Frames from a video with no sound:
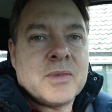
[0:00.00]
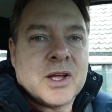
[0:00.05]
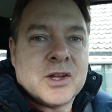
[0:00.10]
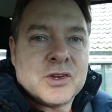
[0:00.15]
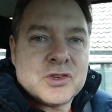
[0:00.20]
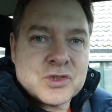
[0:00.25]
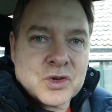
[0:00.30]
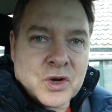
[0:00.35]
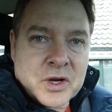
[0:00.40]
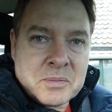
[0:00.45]

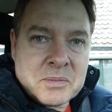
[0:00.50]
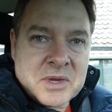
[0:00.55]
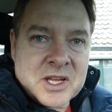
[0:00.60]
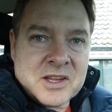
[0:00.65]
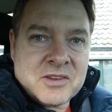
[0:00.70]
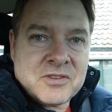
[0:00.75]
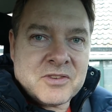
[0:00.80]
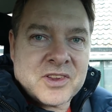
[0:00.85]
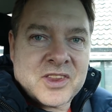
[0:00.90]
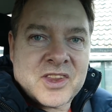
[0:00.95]
join
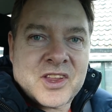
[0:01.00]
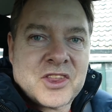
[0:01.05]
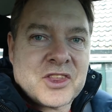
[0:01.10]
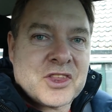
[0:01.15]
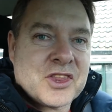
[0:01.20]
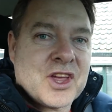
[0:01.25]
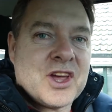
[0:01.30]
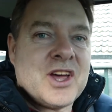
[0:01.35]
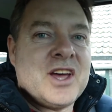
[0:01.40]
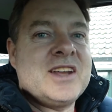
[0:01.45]
me for the
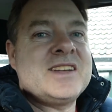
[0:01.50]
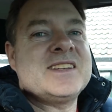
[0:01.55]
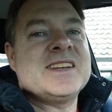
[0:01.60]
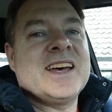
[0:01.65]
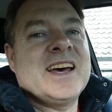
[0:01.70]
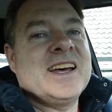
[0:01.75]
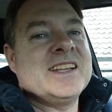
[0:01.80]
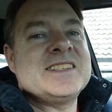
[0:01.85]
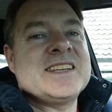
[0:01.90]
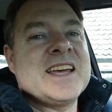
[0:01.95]
third
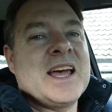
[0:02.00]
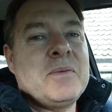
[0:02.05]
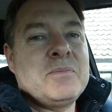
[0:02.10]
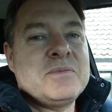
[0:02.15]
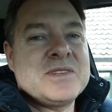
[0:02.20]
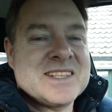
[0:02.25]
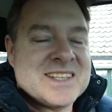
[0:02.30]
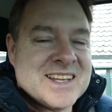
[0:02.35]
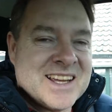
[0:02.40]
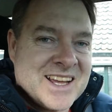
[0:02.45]

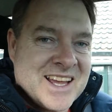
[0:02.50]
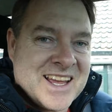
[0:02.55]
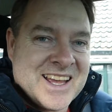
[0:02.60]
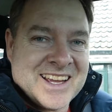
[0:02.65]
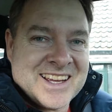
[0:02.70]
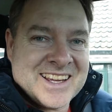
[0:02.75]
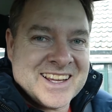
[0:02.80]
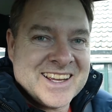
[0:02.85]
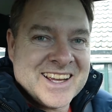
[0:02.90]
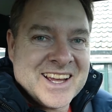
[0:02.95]
attempt
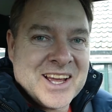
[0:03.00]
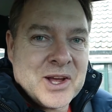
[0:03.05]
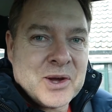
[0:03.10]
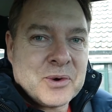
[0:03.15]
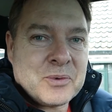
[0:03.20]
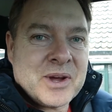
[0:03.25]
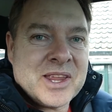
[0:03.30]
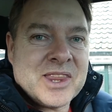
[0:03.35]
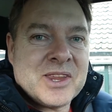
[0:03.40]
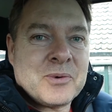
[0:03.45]

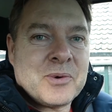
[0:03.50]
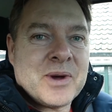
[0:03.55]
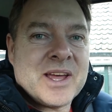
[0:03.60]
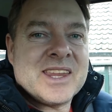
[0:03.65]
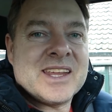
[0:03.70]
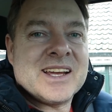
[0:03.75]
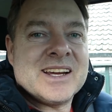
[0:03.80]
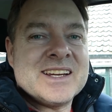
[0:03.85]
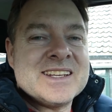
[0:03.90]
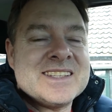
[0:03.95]
when the
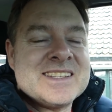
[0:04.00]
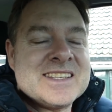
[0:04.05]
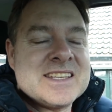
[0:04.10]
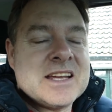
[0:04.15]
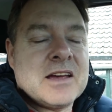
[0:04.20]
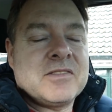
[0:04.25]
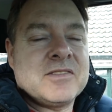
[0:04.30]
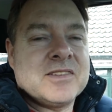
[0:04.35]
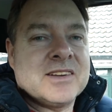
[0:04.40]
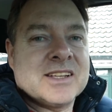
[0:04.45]
weather is
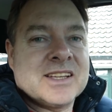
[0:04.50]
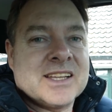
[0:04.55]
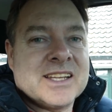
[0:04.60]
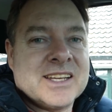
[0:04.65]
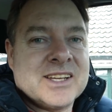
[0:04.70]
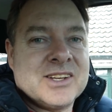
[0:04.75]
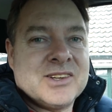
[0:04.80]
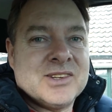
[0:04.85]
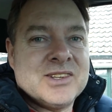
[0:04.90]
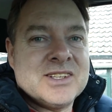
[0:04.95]

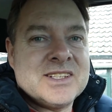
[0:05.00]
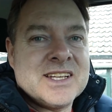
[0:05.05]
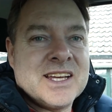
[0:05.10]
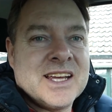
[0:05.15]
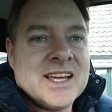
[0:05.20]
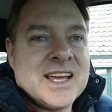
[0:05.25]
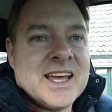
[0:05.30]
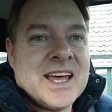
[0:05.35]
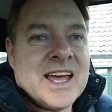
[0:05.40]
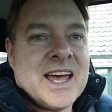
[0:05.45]
definitely good
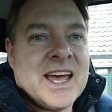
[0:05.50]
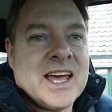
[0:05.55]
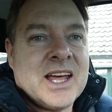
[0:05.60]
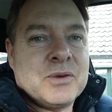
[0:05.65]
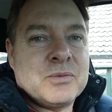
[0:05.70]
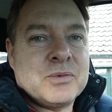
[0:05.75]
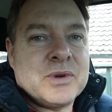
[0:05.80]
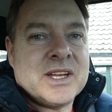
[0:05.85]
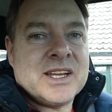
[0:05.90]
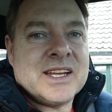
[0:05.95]

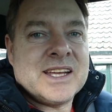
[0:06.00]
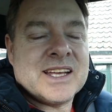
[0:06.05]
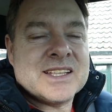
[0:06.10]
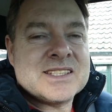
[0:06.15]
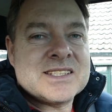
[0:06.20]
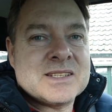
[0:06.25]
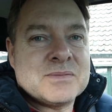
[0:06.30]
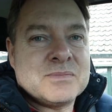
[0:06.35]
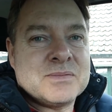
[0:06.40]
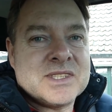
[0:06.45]
and we get
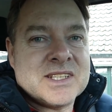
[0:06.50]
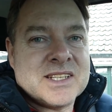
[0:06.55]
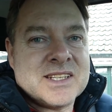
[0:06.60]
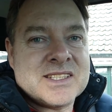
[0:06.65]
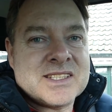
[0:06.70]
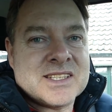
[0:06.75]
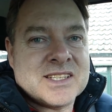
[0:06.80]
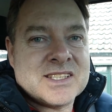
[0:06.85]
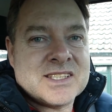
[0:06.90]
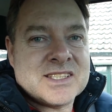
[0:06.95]
some
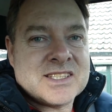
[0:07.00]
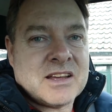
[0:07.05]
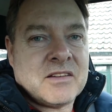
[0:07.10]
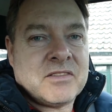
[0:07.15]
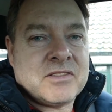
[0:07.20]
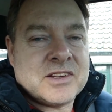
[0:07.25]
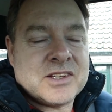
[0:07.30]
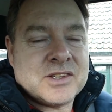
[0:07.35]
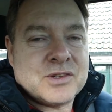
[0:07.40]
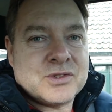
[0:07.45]
decent
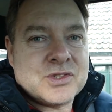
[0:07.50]
daffodil